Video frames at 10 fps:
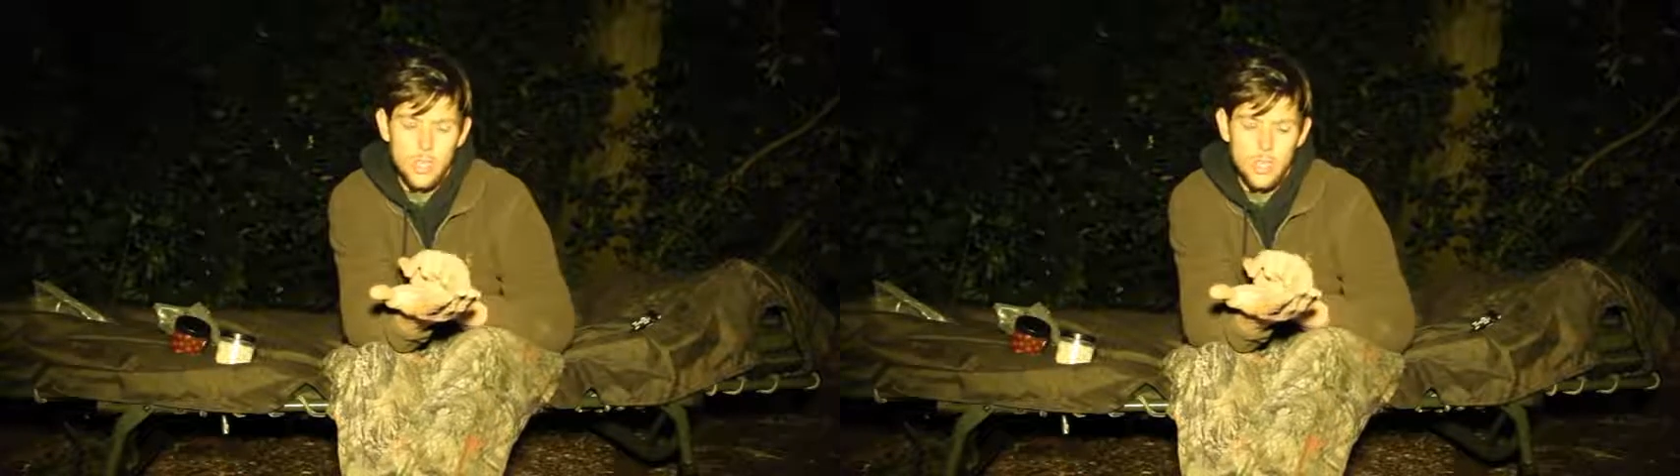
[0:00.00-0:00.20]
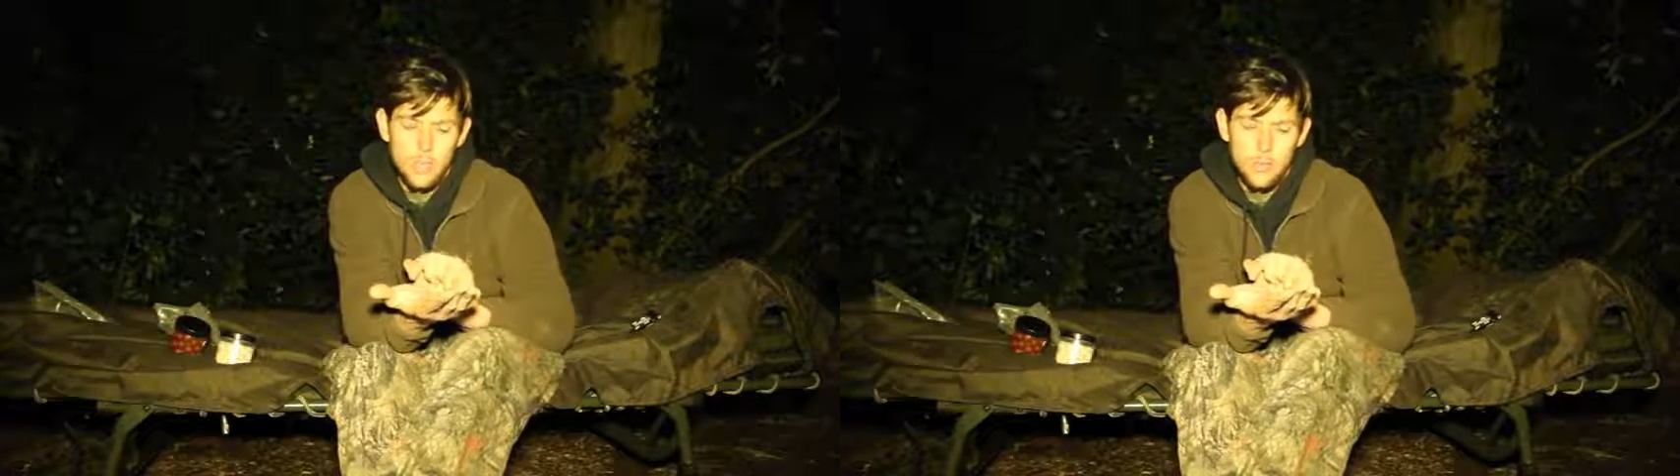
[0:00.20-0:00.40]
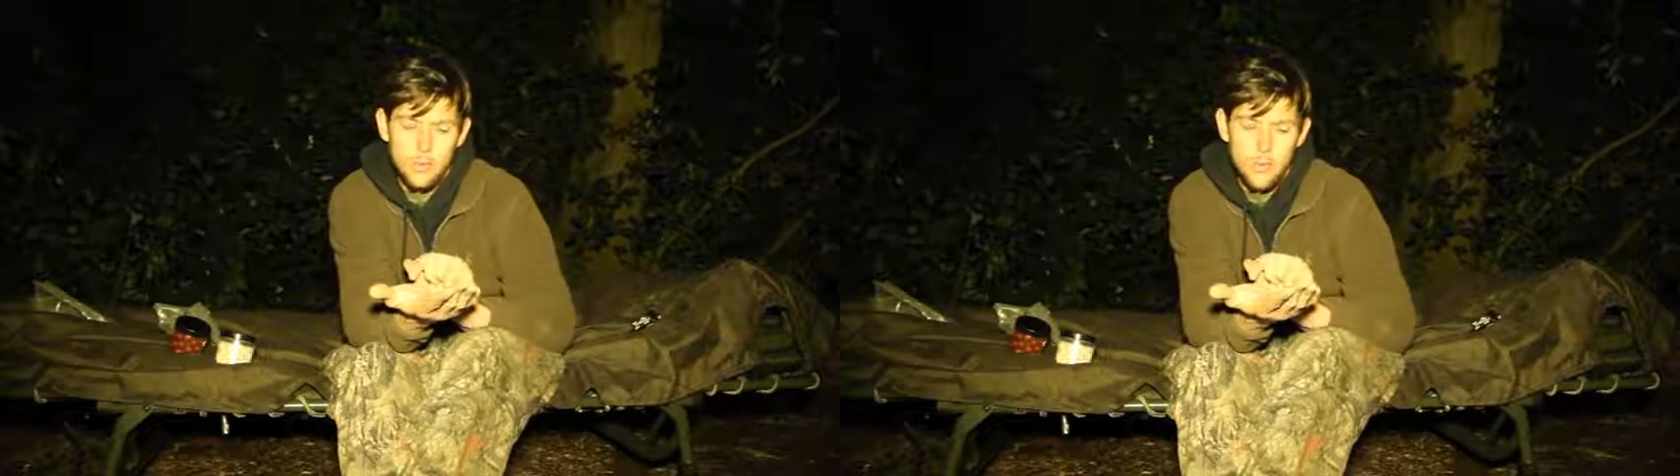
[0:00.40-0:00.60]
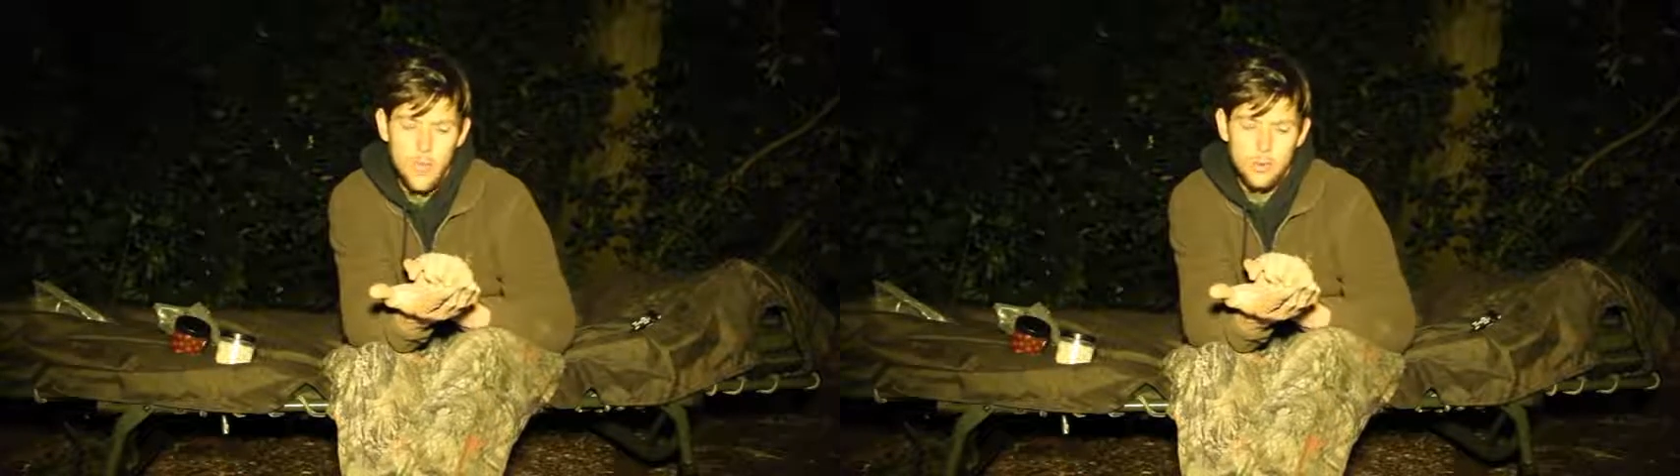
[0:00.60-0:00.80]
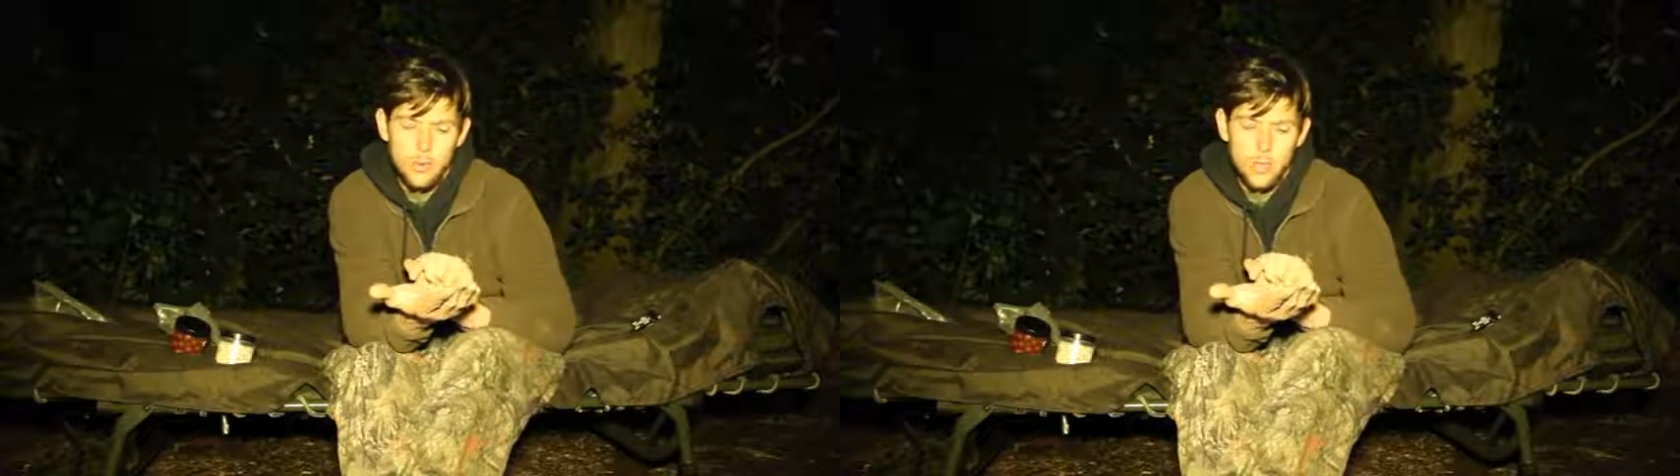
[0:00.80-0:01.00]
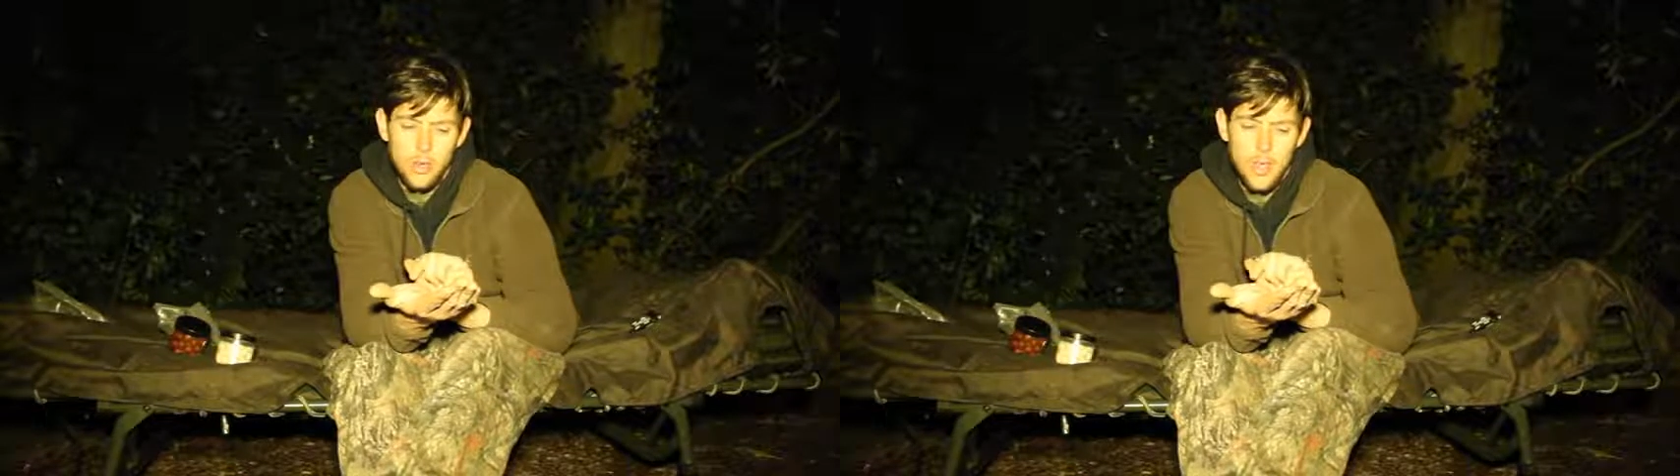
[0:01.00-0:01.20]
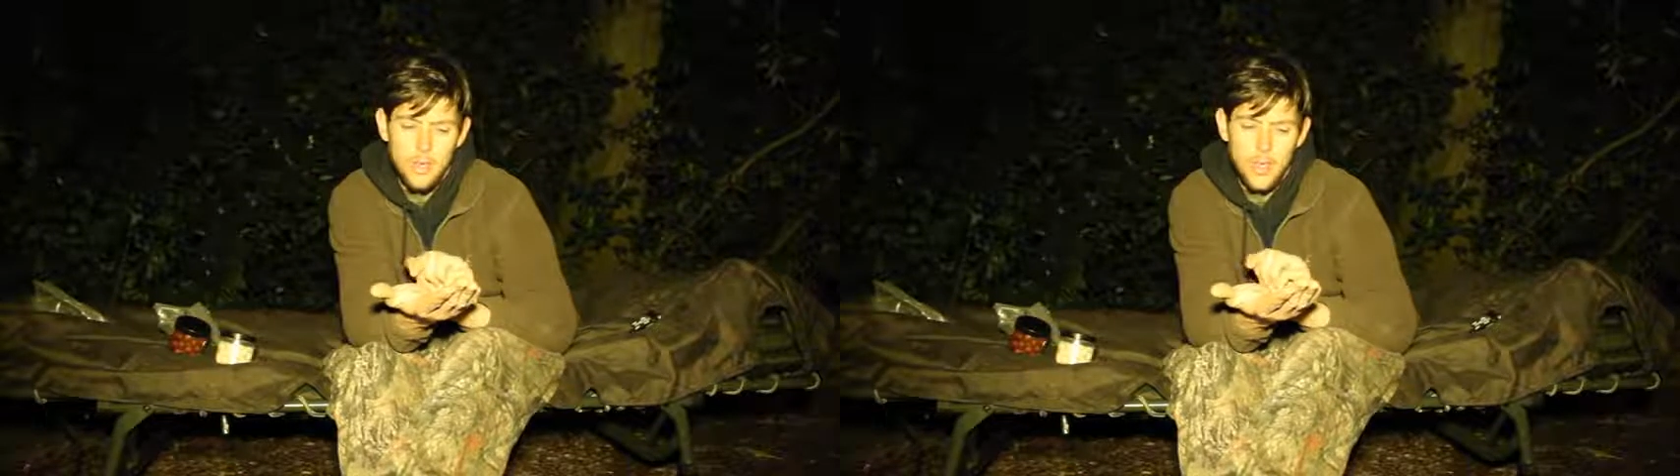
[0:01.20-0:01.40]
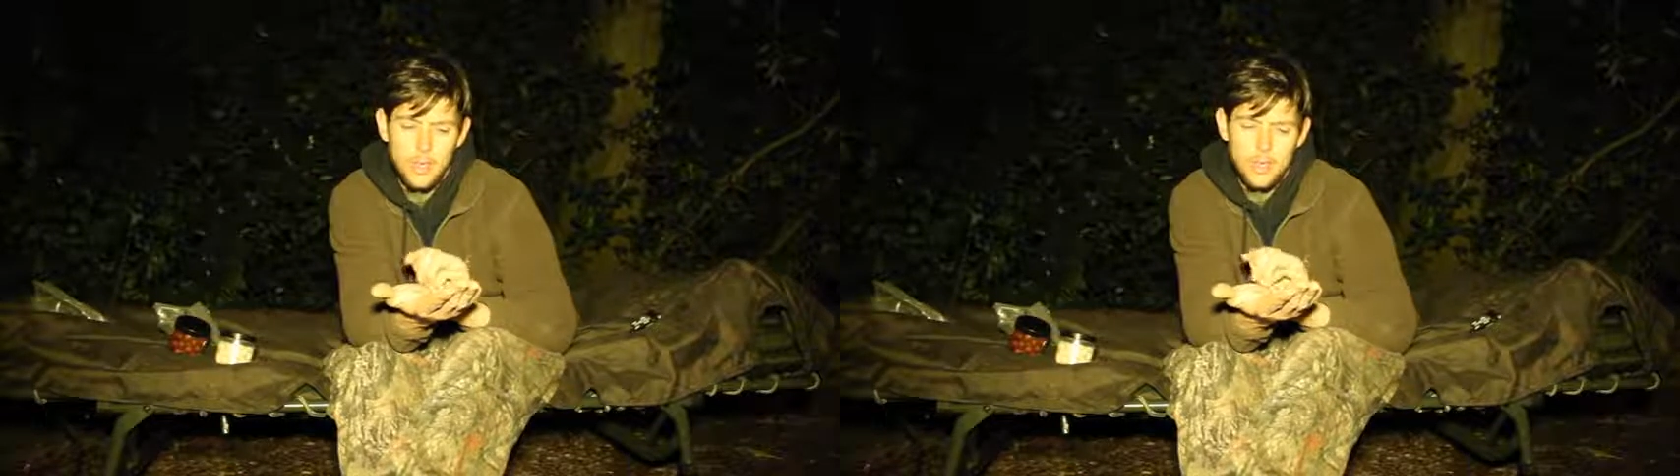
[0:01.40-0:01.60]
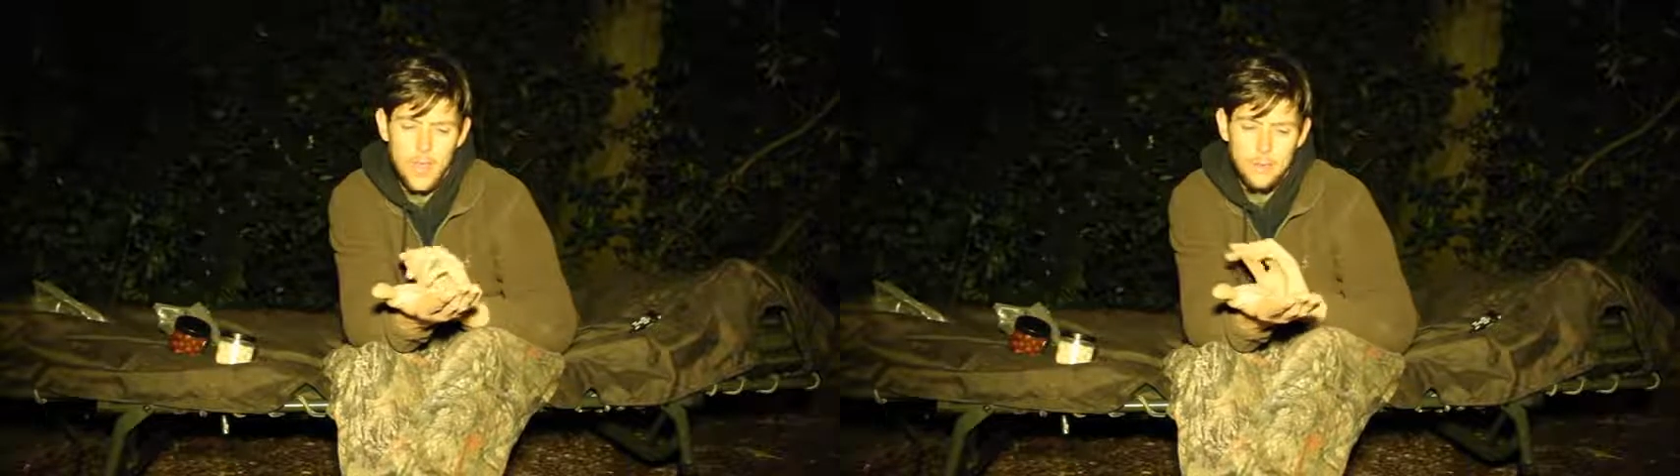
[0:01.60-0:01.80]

with Aqua Dynamix,